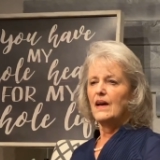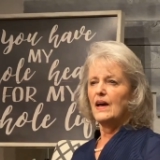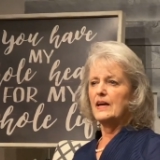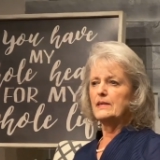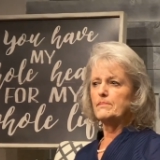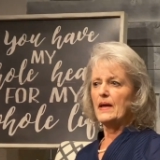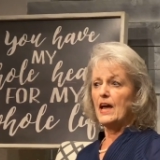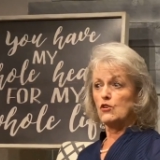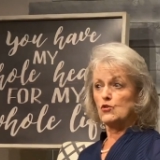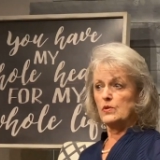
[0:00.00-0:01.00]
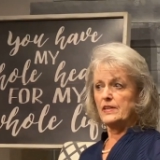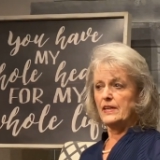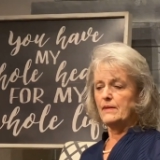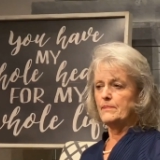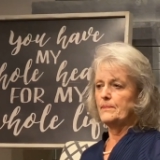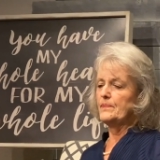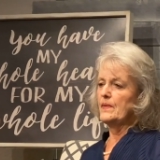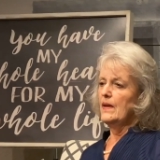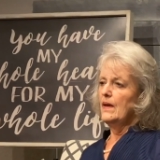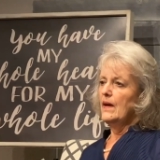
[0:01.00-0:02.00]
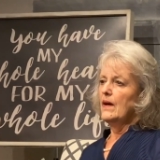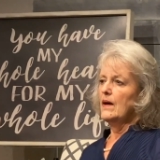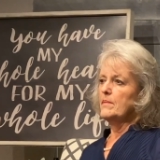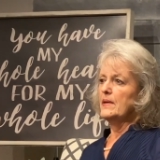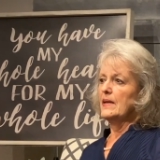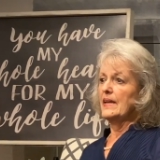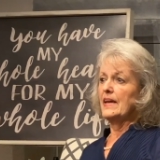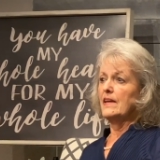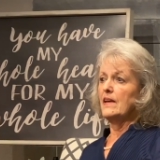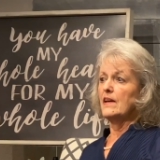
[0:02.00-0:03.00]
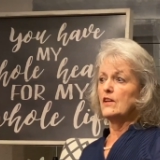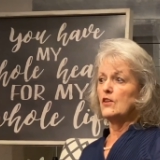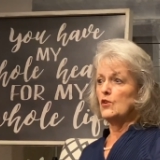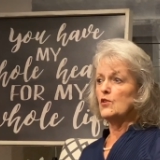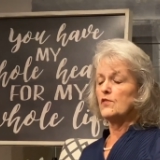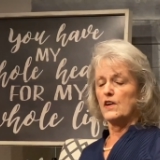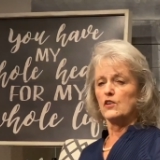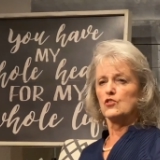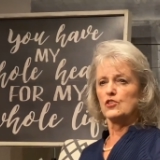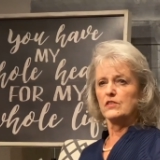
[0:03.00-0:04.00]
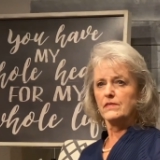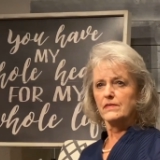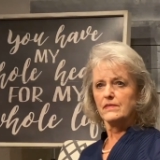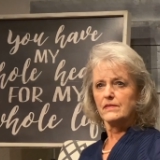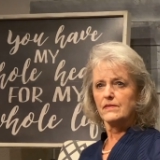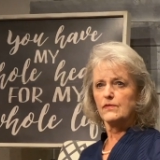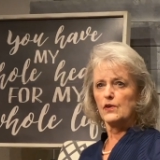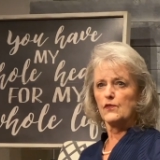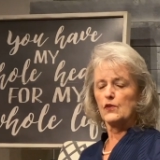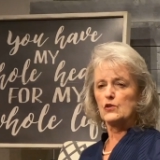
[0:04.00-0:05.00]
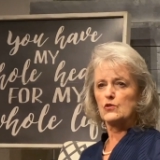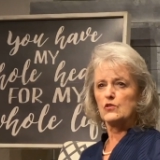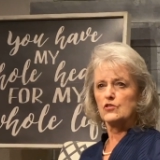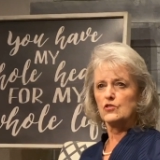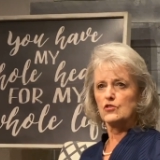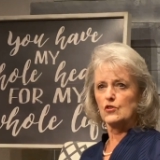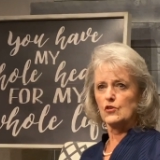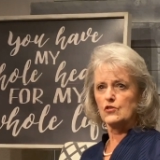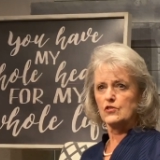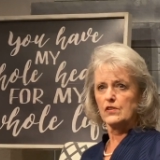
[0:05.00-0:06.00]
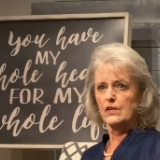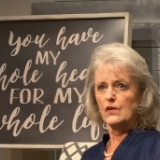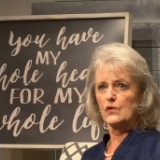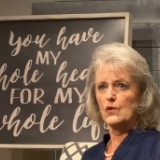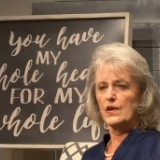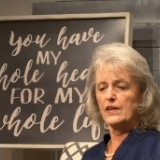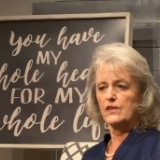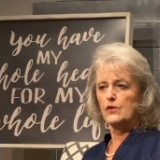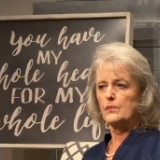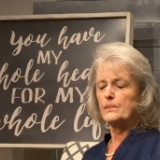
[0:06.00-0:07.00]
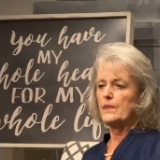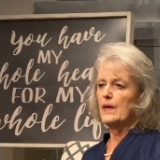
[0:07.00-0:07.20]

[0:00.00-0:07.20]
Um, actually, I met Lanny at a youth function for First Christian Church here in Orlando.